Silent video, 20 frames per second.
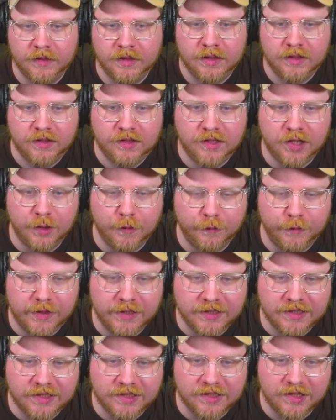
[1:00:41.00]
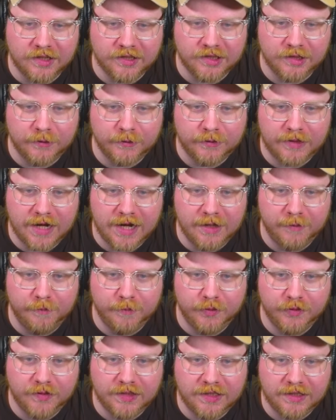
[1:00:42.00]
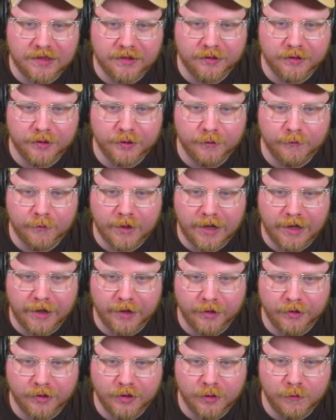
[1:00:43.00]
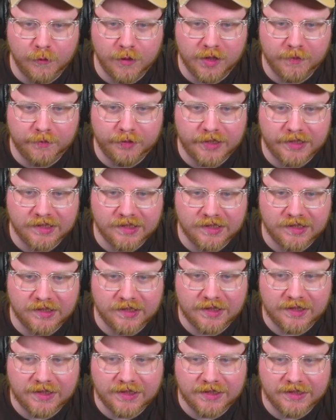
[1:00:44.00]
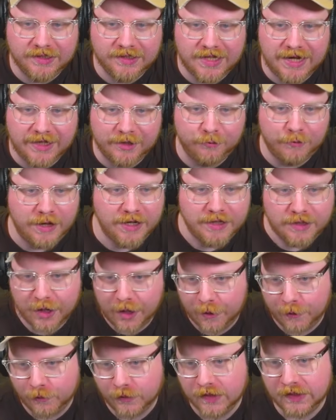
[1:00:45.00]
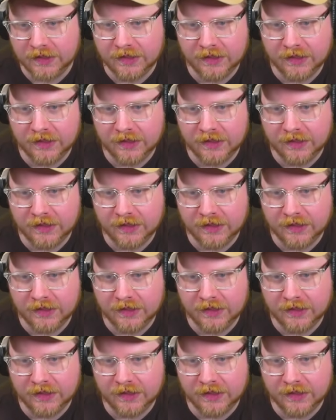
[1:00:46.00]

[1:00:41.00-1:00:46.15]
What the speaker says: So this is also kind of particular where you want to place this at the exact right note,